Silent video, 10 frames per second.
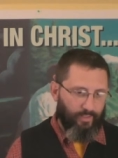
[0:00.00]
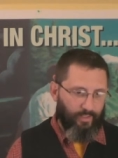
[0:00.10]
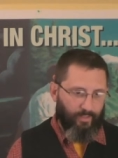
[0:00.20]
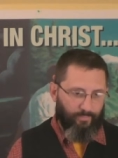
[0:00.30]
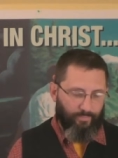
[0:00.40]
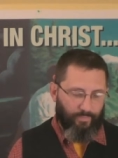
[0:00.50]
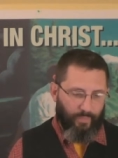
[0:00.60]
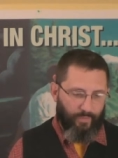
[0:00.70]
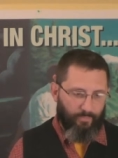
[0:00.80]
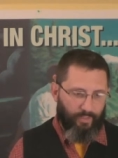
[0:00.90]
um,
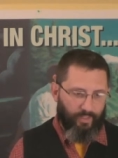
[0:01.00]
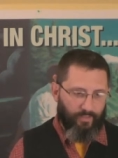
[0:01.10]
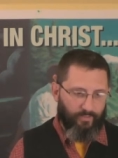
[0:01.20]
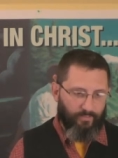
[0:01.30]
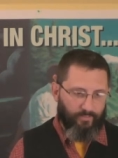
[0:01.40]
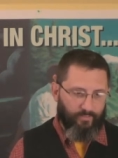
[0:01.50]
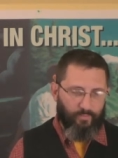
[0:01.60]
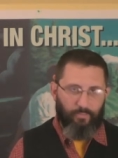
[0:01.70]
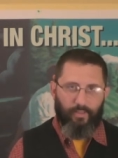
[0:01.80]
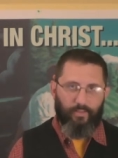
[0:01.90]
by a,
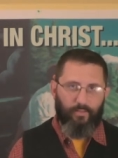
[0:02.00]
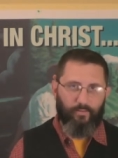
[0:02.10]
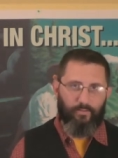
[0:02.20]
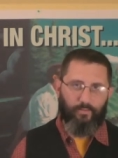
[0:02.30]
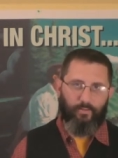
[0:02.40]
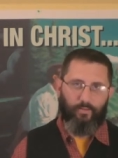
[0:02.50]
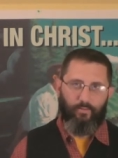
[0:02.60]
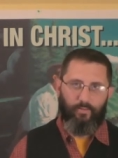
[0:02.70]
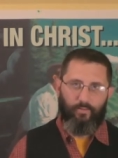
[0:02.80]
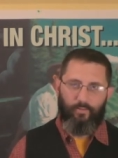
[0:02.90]
a big, you
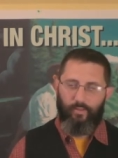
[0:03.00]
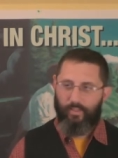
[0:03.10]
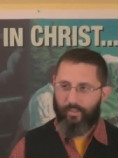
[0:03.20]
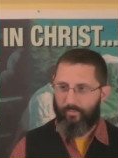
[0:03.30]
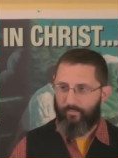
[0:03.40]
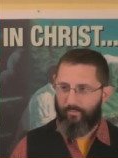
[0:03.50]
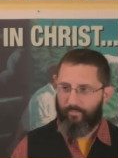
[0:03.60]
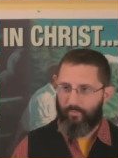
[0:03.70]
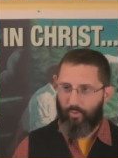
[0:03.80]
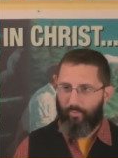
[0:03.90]
know, a, a um,
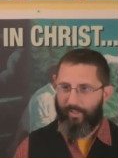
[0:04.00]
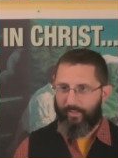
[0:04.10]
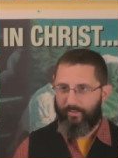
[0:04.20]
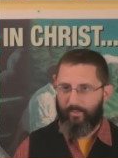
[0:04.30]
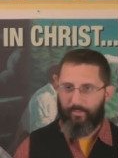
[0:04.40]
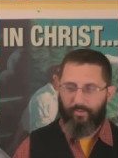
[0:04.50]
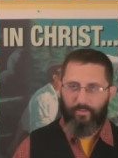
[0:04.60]
rollback type of